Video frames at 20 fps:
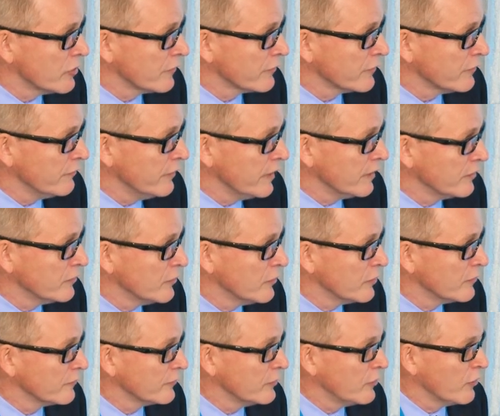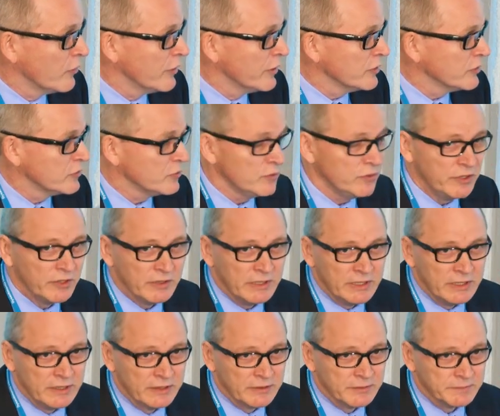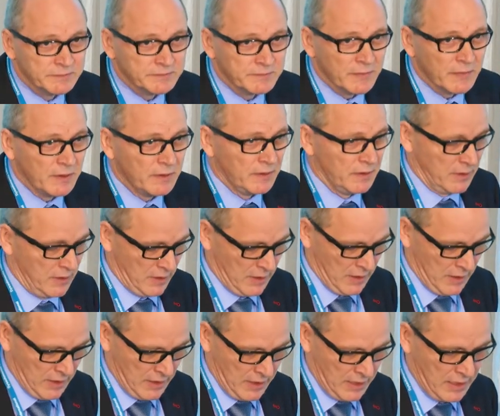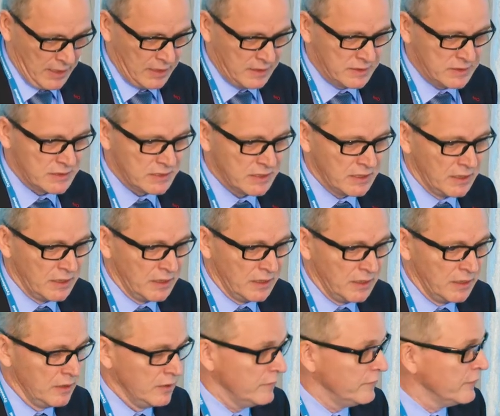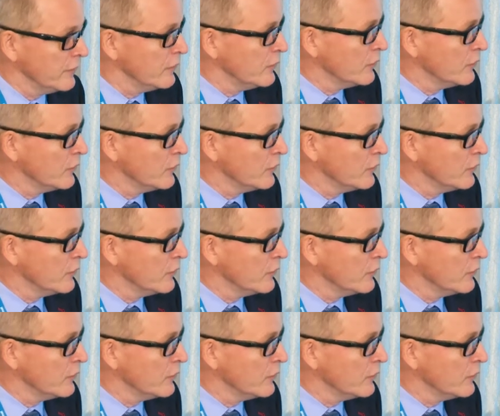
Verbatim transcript: of the vagus nerve going to your ear. And if you